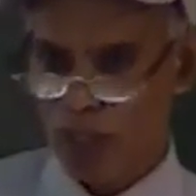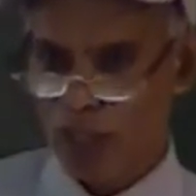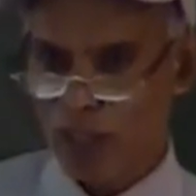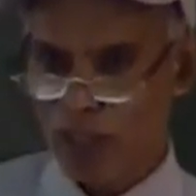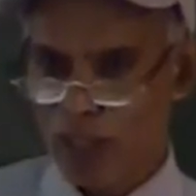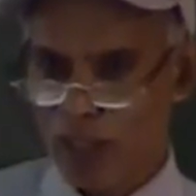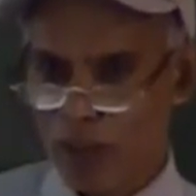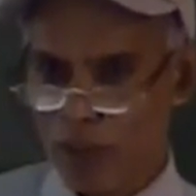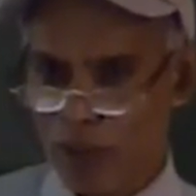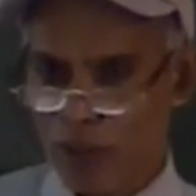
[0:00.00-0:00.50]
the
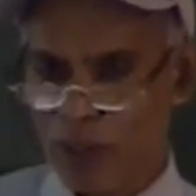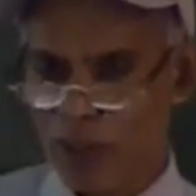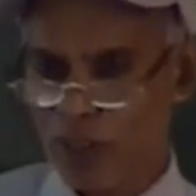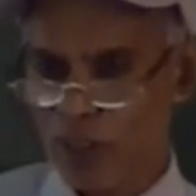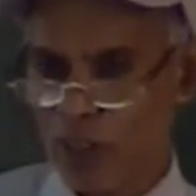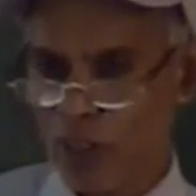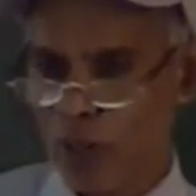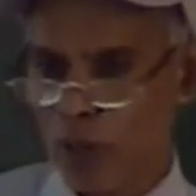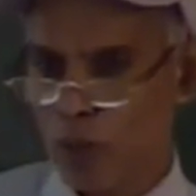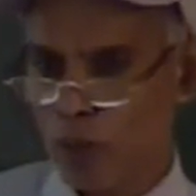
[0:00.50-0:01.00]

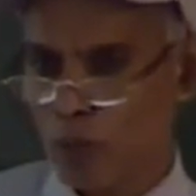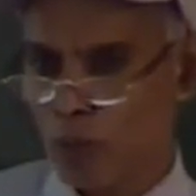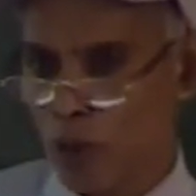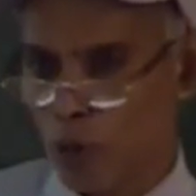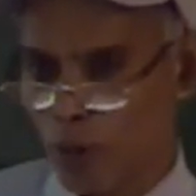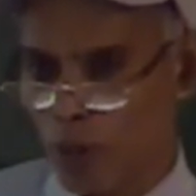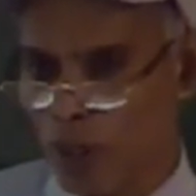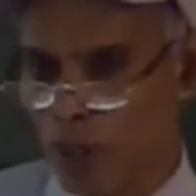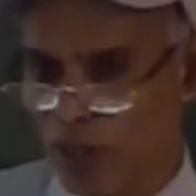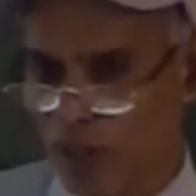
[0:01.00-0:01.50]
definition of
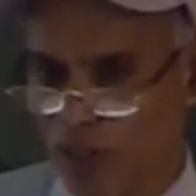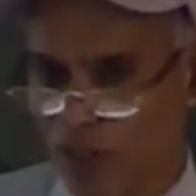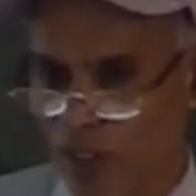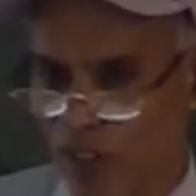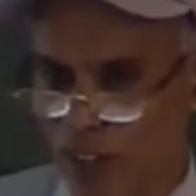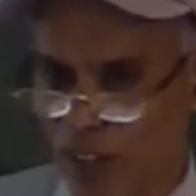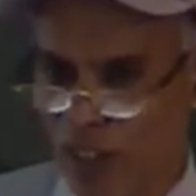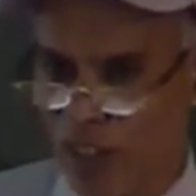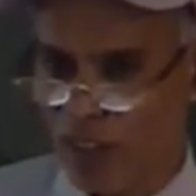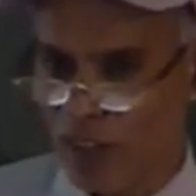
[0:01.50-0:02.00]
moment
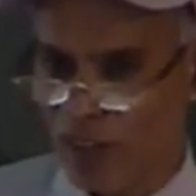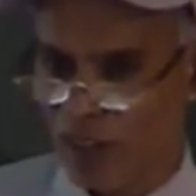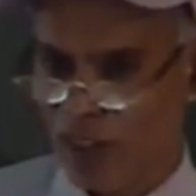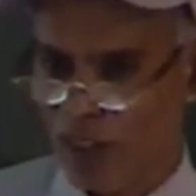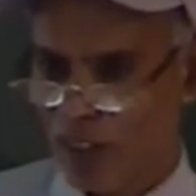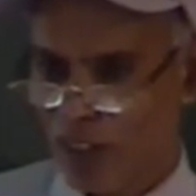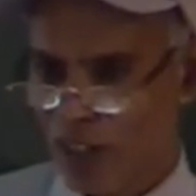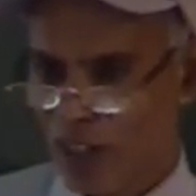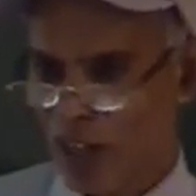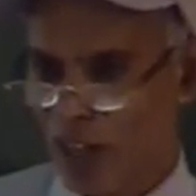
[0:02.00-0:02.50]
resultants
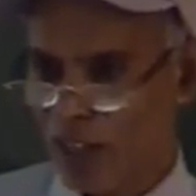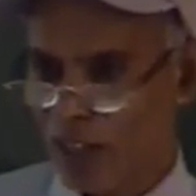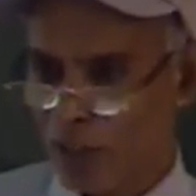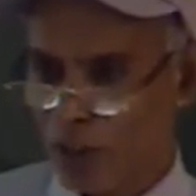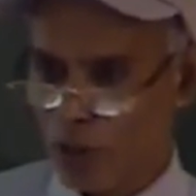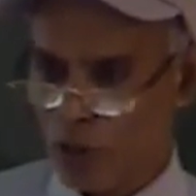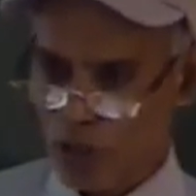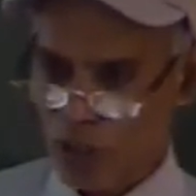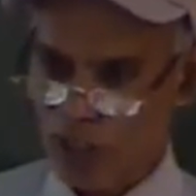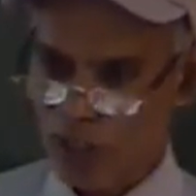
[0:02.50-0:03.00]
and the
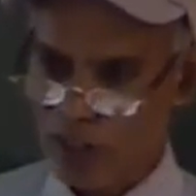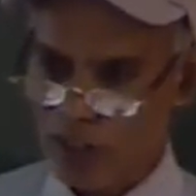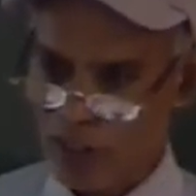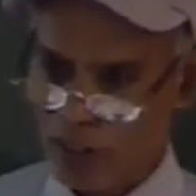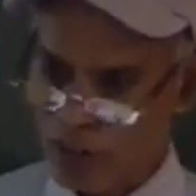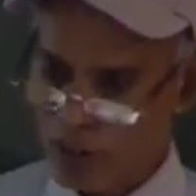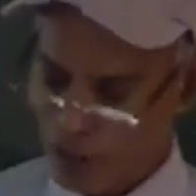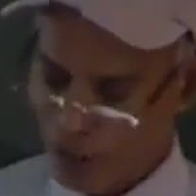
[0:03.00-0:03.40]
rotation,